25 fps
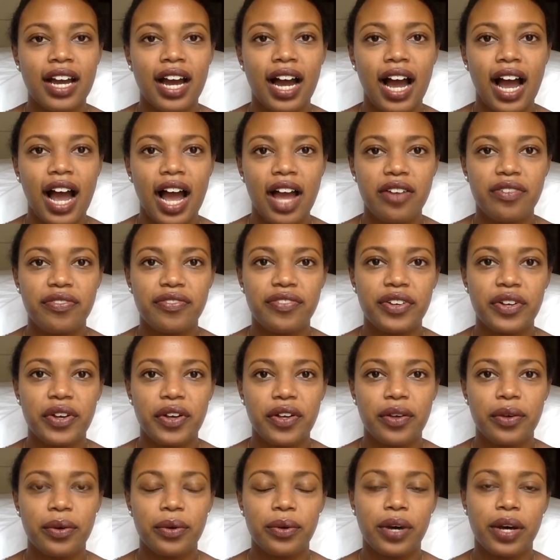I
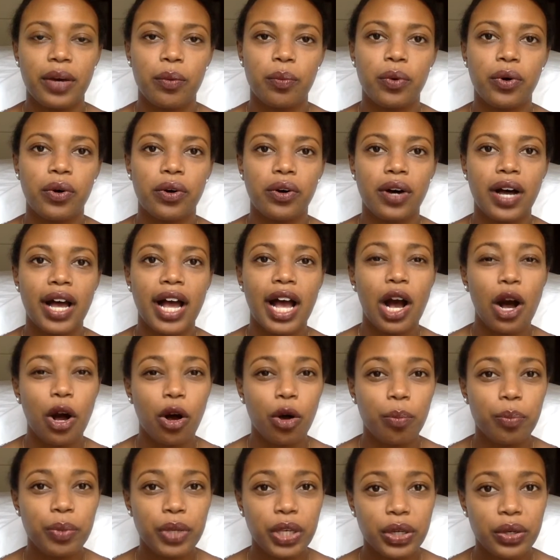feel will
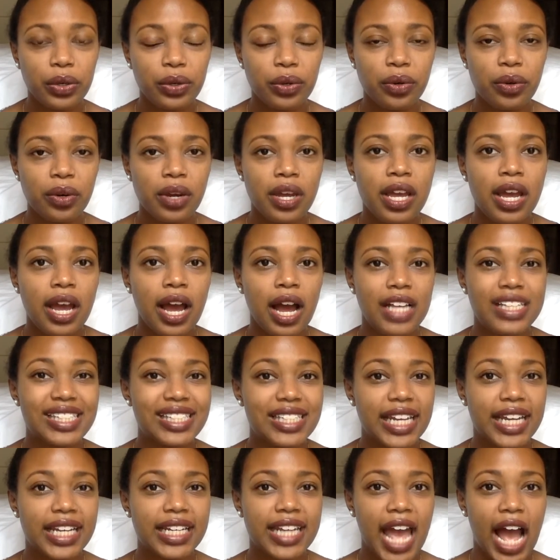help you
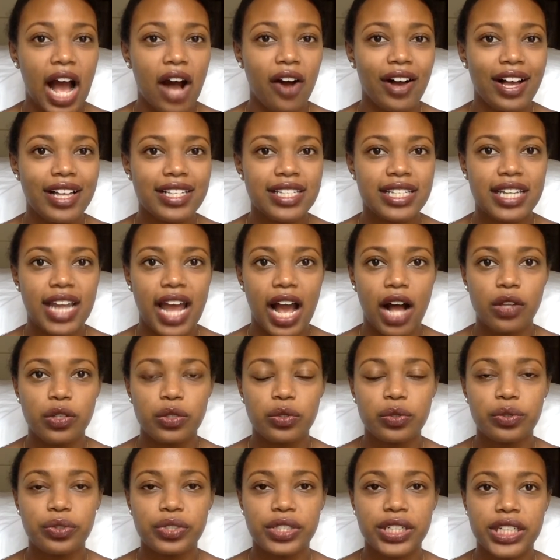stand out as an
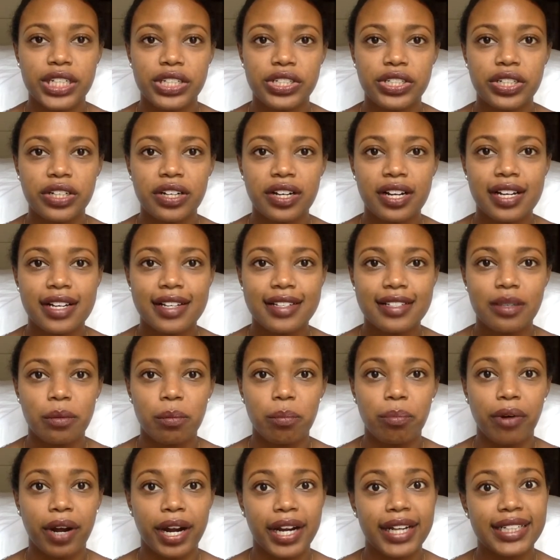Outschool teacher is
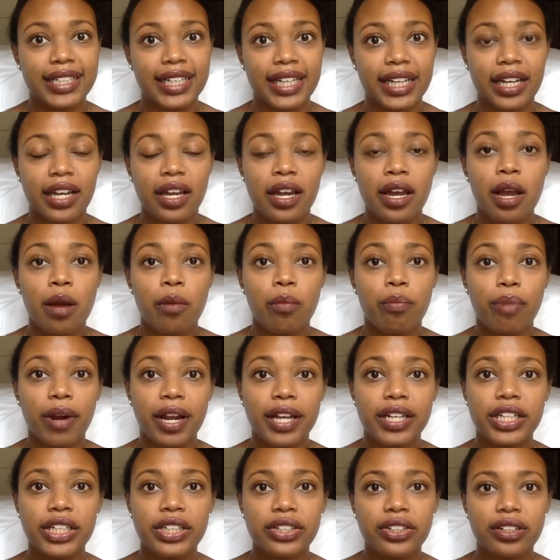branding.
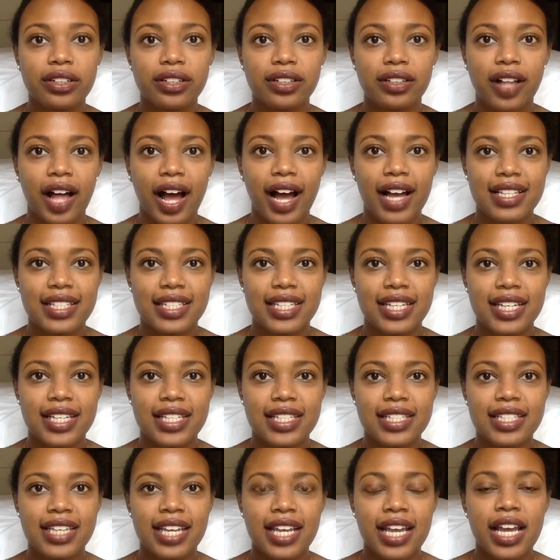Branding your
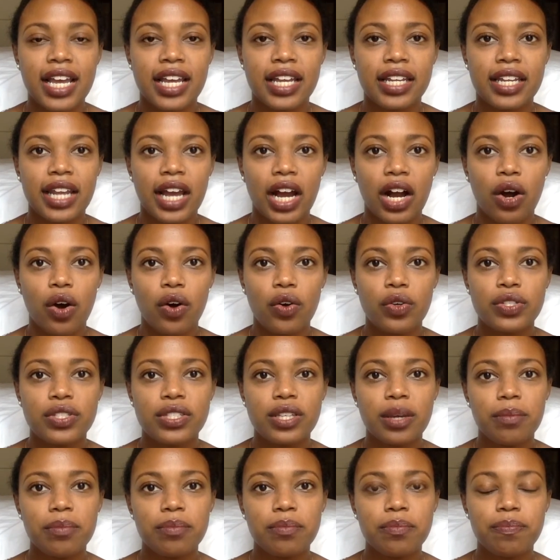classes. Now,
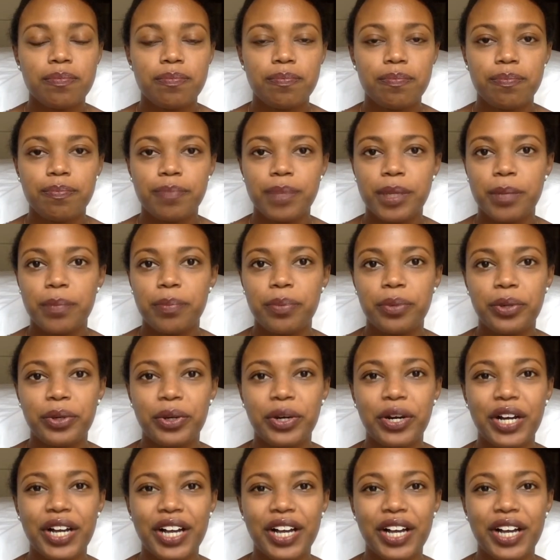some people,